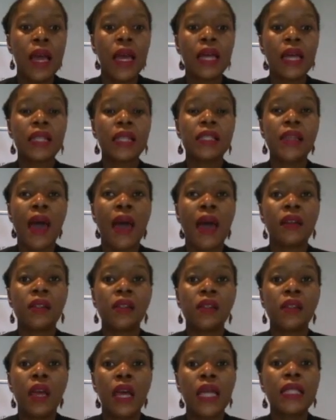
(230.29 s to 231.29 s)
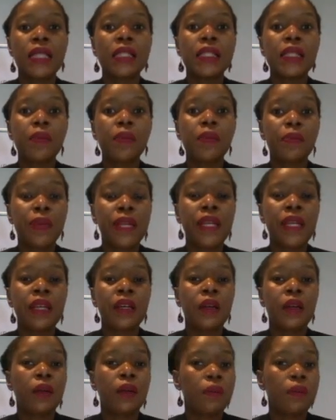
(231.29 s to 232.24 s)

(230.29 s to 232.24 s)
is that it's simply